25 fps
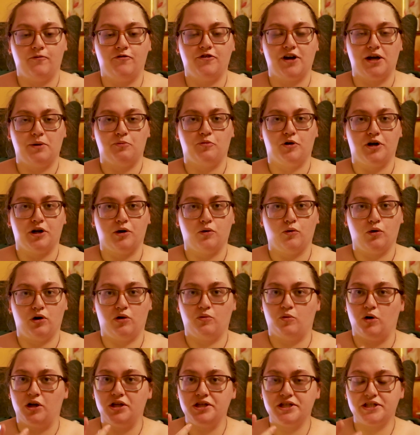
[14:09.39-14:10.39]
fabric all
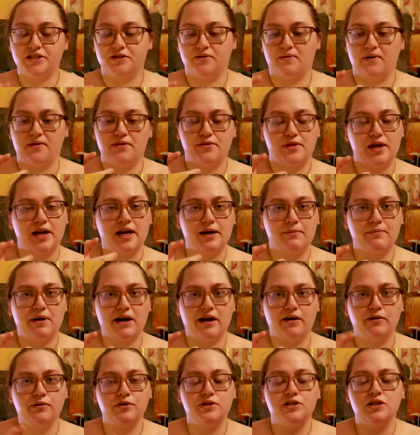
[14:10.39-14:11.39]
at once, so a thick
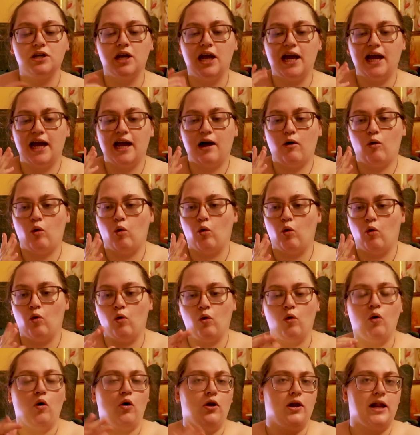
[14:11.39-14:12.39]
amount,
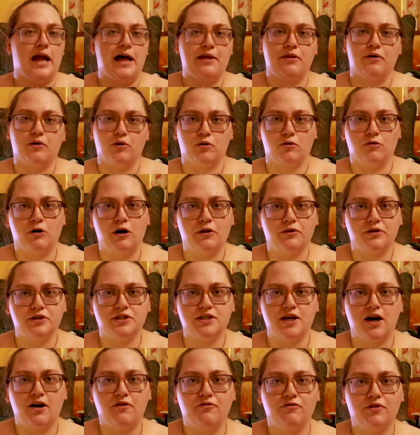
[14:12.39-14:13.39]
or leather or other
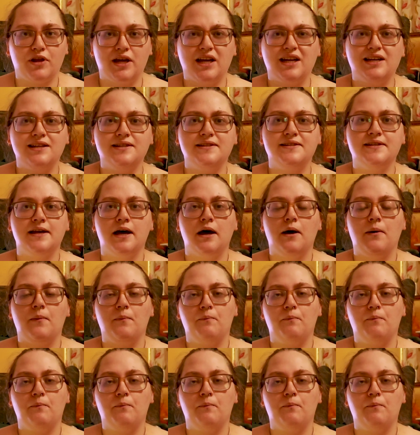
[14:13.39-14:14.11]
tough things.